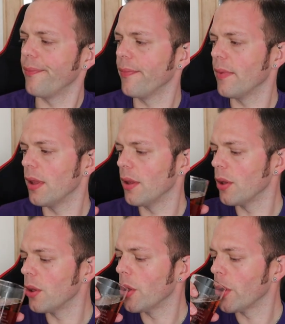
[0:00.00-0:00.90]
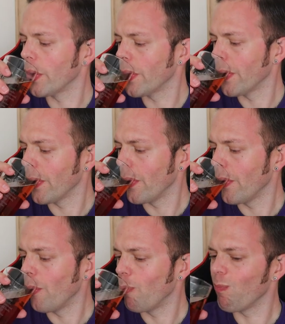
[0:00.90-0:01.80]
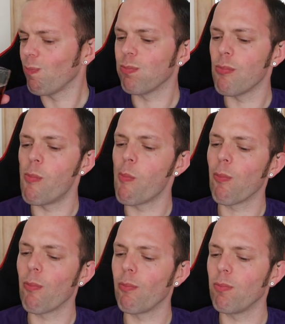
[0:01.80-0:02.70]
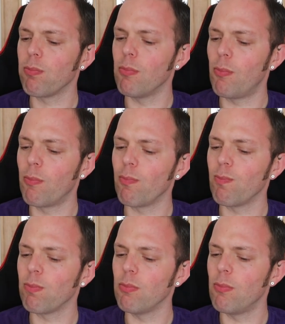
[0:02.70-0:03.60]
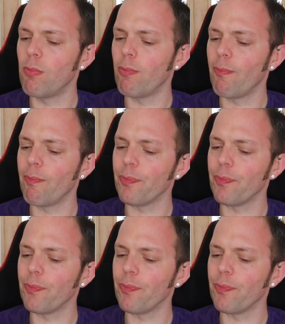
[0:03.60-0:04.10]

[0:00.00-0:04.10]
[no speech]